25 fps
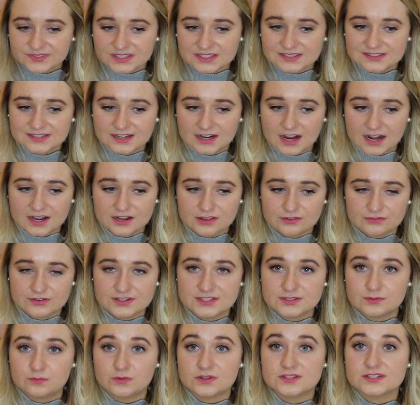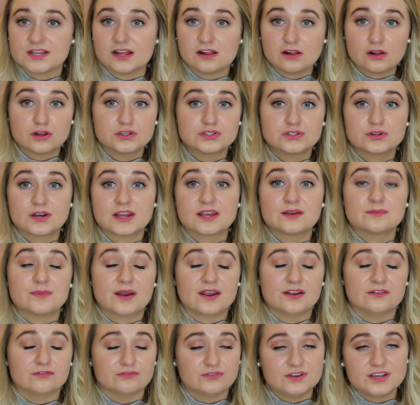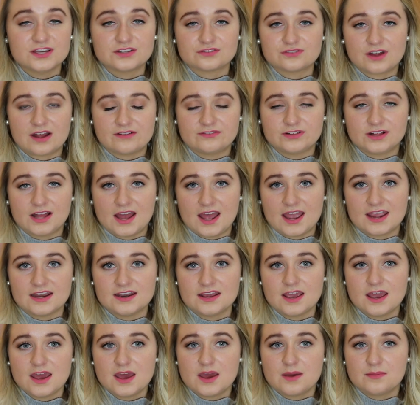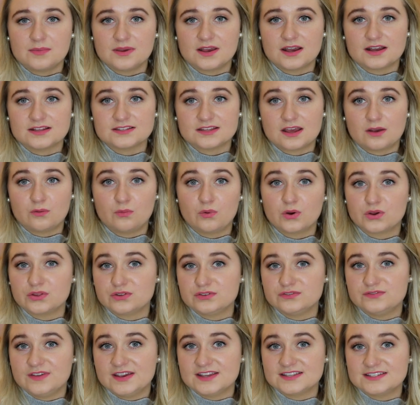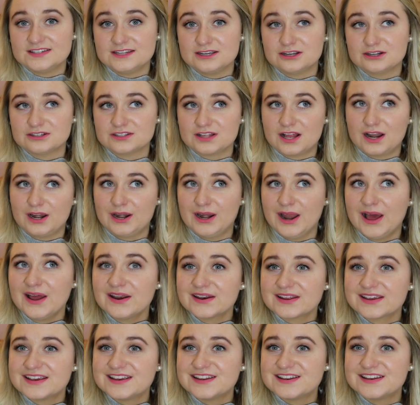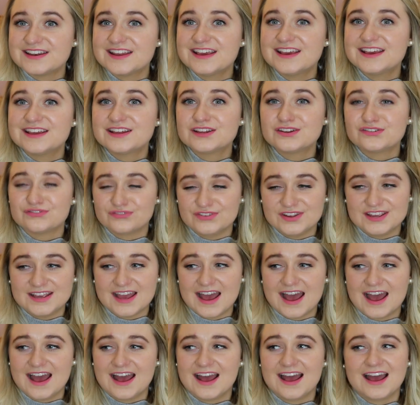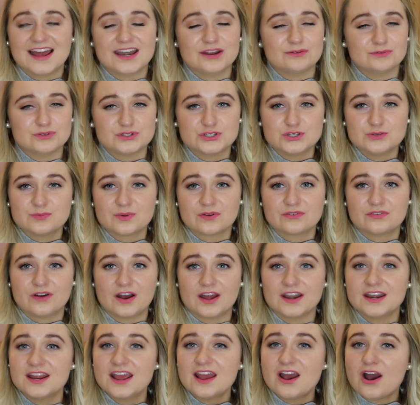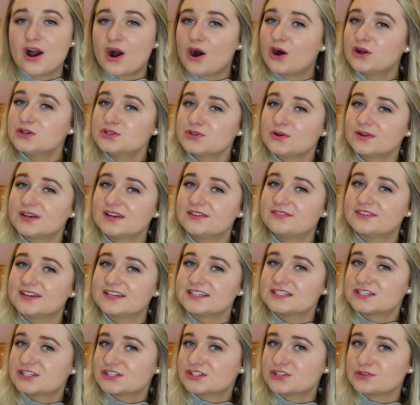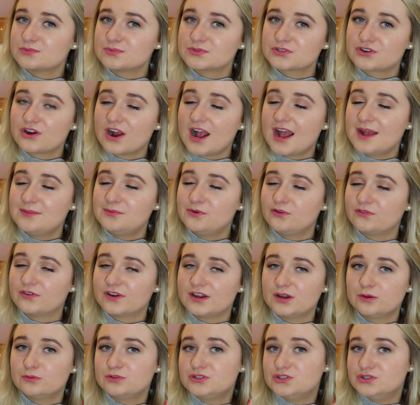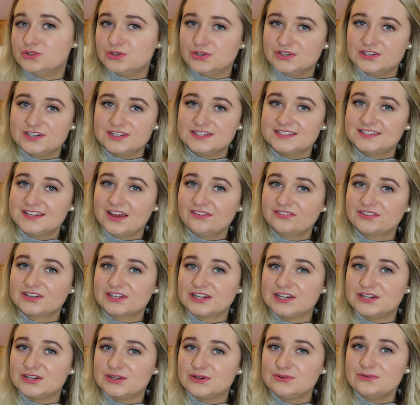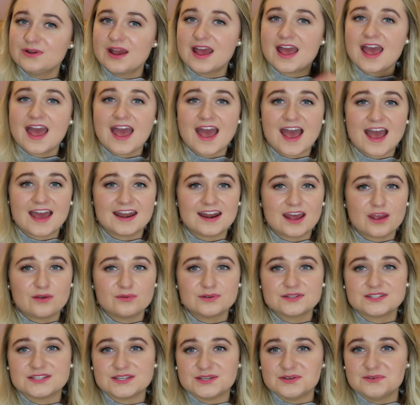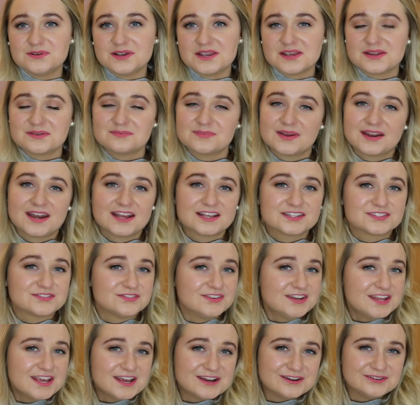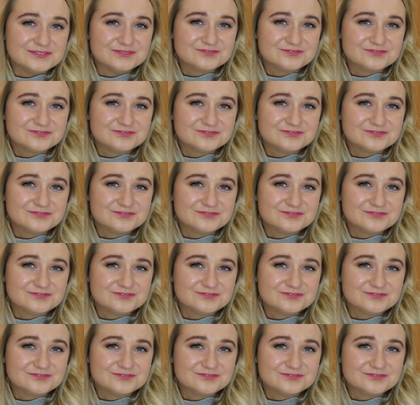They're kind of the recent ones. I'll also link my Riga travel guide because I wore those Veja sneakers a lot in Riga and it was super fun. Also I'll leave a link to subscribe over here, which you should definitely do, and I will see you in my next video.